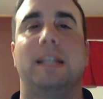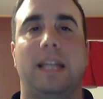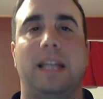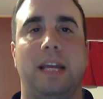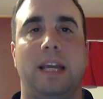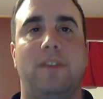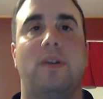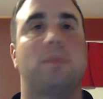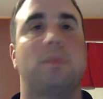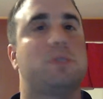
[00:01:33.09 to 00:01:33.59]

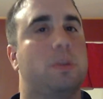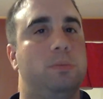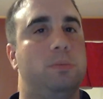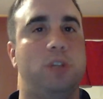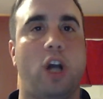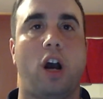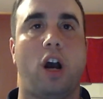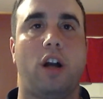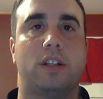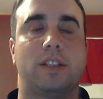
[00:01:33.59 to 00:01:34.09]
Gave up some
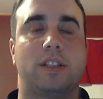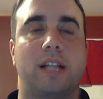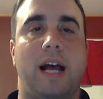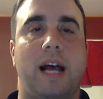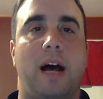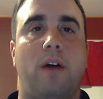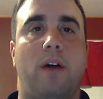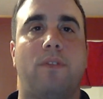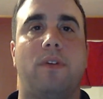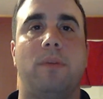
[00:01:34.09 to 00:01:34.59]
yards to
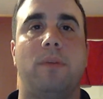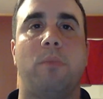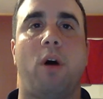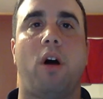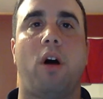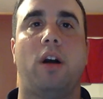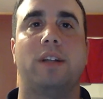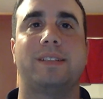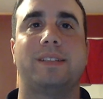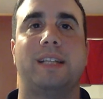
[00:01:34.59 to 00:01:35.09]
Alfred
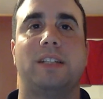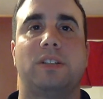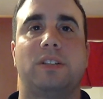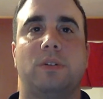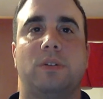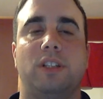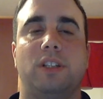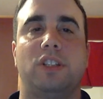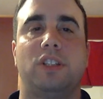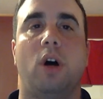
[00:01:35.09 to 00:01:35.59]
Morris as
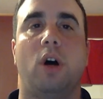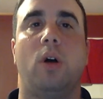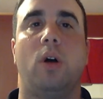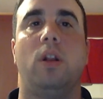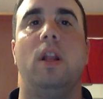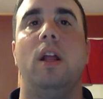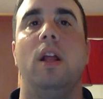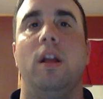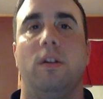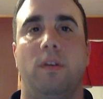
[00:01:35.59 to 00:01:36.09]
a
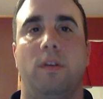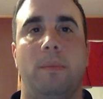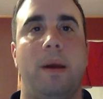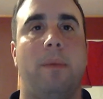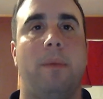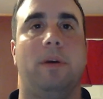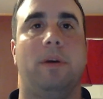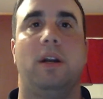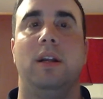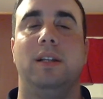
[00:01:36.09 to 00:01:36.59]
result.
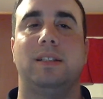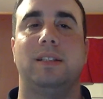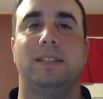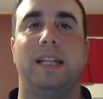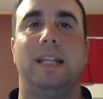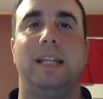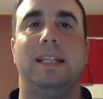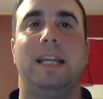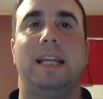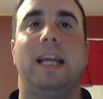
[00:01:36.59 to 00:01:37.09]
Remember,
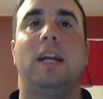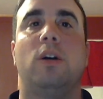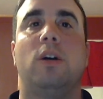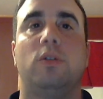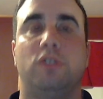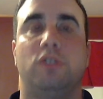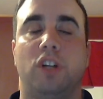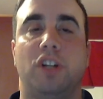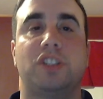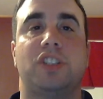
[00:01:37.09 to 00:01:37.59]
San
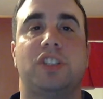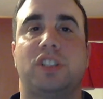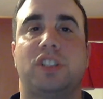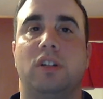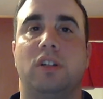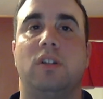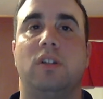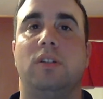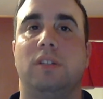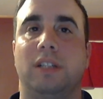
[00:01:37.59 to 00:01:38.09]
Diego does
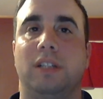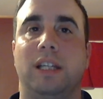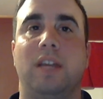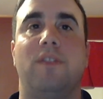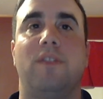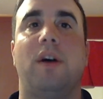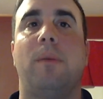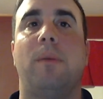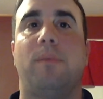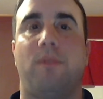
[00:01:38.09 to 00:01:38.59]
still
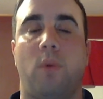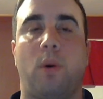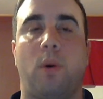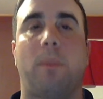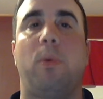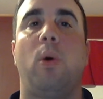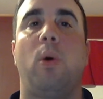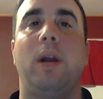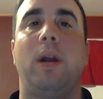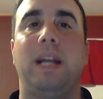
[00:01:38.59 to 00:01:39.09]
give up
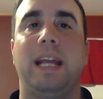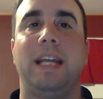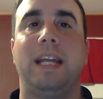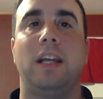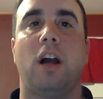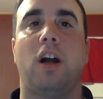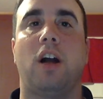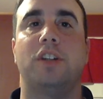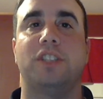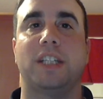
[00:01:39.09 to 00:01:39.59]
4.8
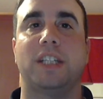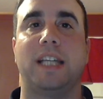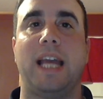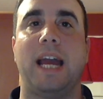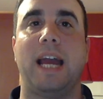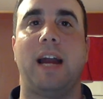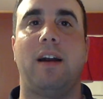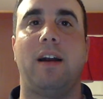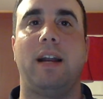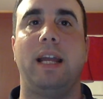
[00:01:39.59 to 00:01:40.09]
yards a
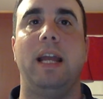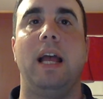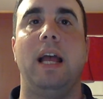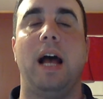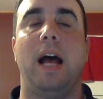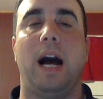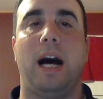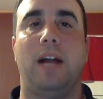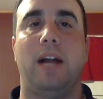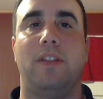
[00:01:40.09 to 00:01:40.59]
carry
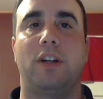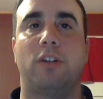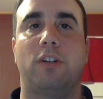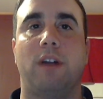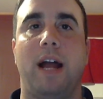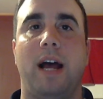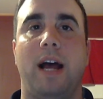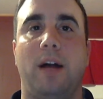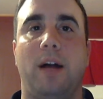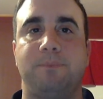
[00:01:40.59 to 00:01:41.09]
on the
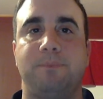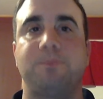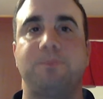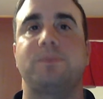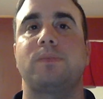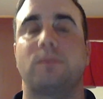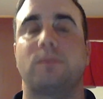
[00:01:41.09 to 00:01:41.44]
ground.